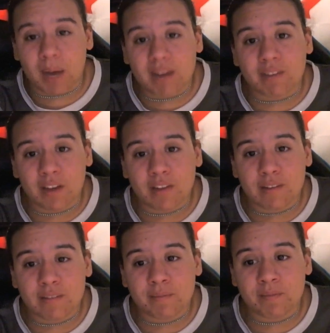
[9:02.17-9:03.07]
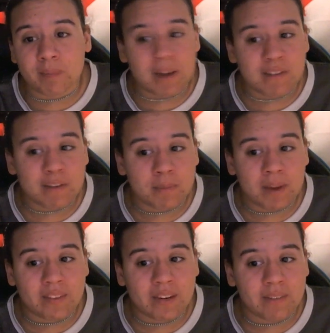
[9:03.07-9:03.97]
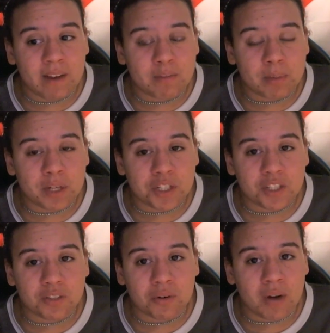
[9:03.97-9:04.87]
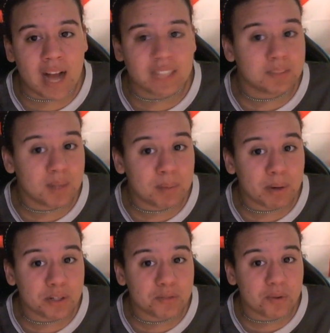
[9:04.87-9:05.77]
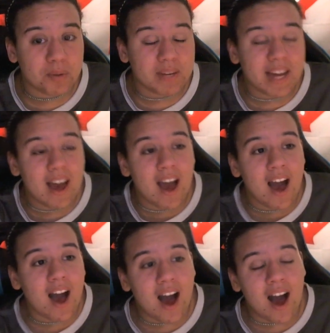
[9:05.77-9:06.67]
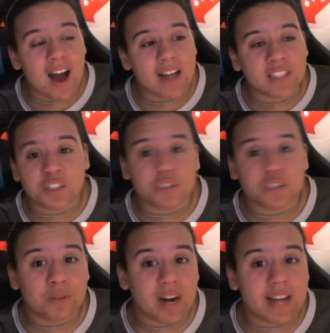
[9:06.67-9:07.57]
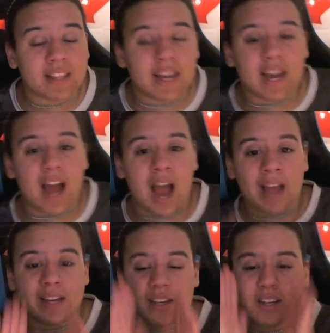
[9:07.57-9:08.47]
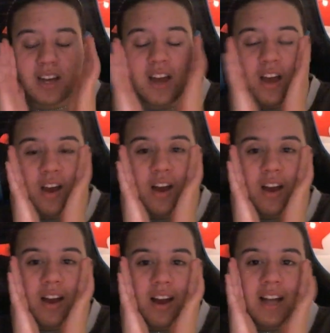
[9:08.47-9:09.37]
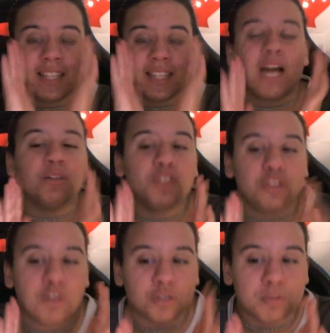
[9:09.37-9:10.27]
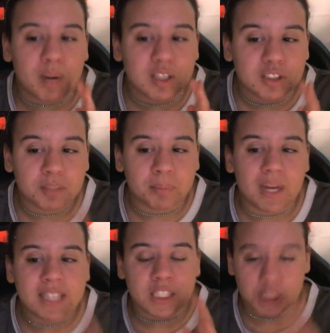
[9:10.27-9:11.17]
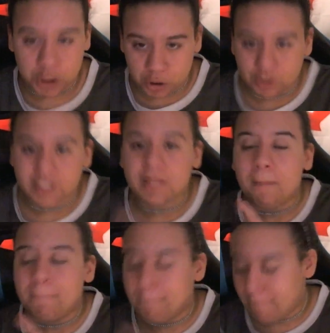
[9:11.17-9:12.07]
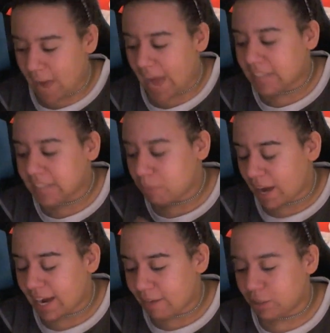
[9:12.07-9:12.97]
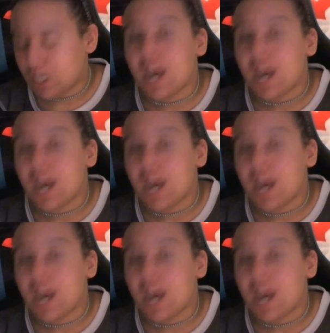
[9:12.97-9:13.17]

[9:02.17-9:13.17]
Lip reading: far my favorite bag that I've ever purchased or had somebody purchase for me. It's just great. Like, it sounds so sponsored, but it's literally the best bag ever.